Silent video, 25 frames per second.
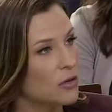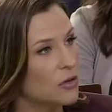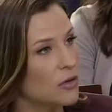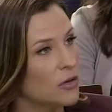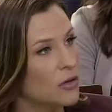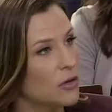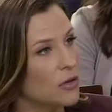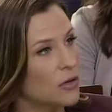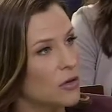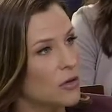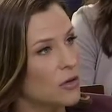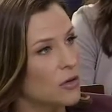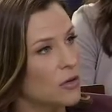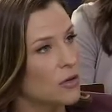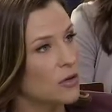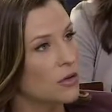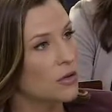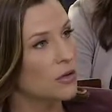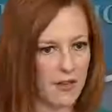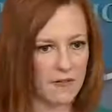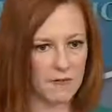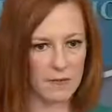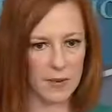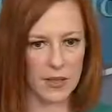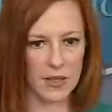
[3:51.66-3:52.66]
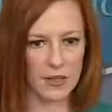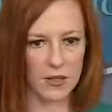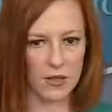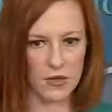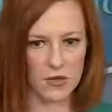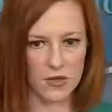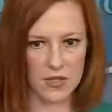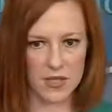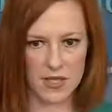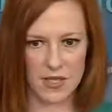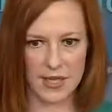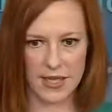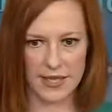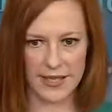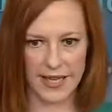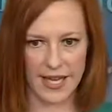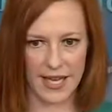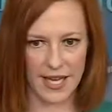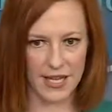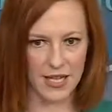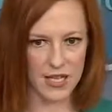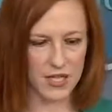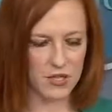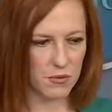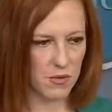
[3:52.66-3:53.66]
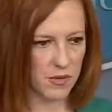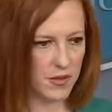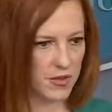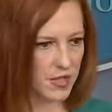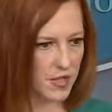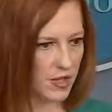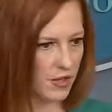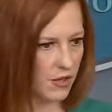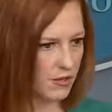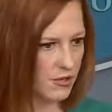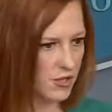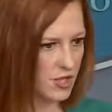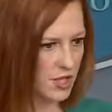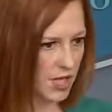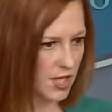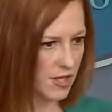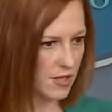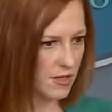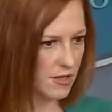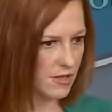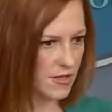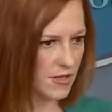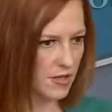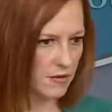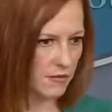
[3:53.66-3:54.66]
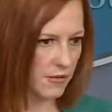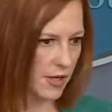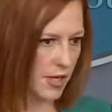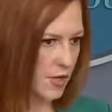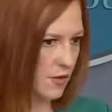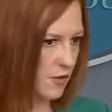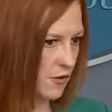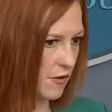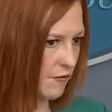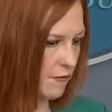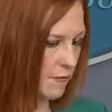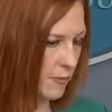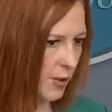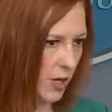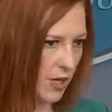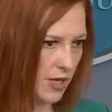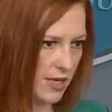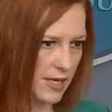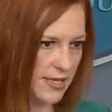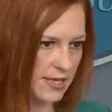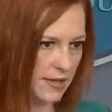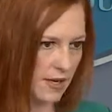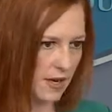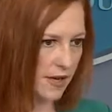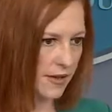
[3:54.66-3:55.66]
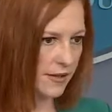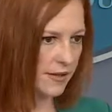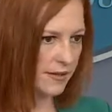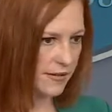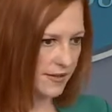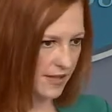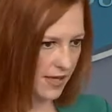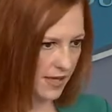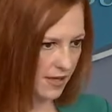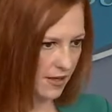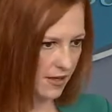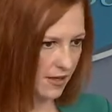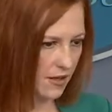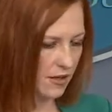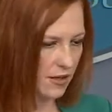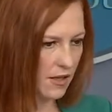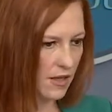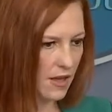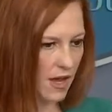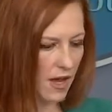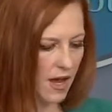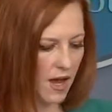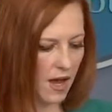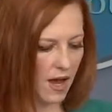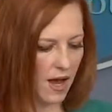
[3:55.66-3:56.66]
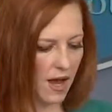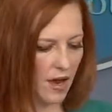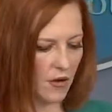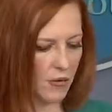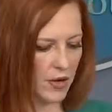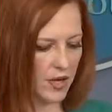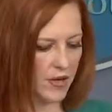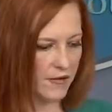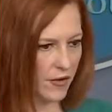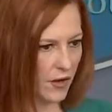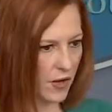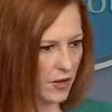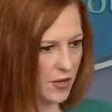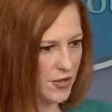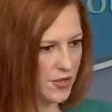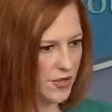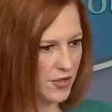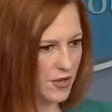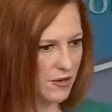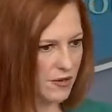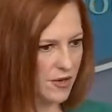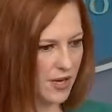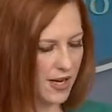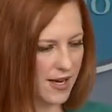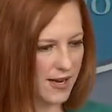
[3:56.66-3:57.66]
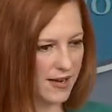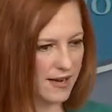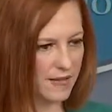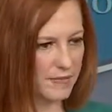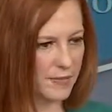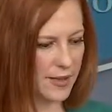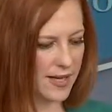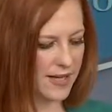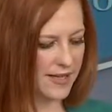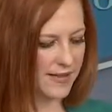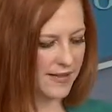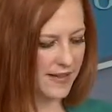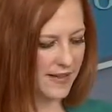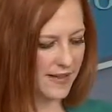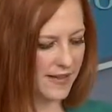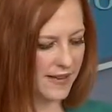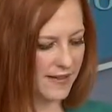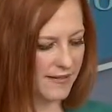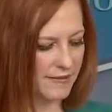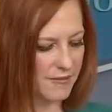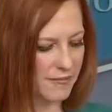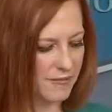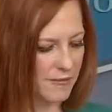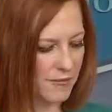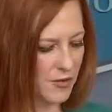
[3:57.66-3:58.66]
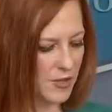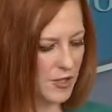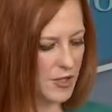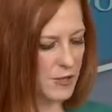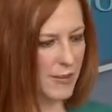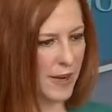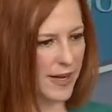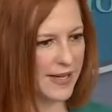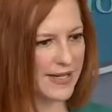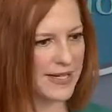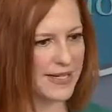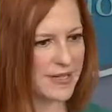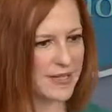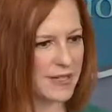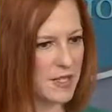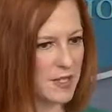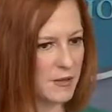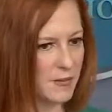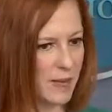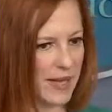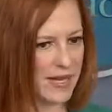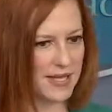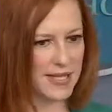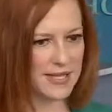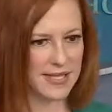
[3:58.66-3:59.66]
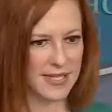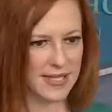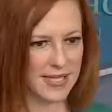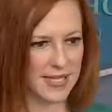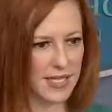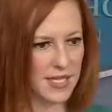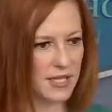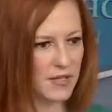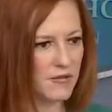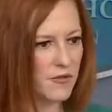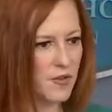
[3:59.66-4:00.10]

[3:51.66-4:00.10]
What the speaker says: Sure. Well, we have been closely engaged with the negotiators and a range of parties on the Hill. We have also been respecting the space needed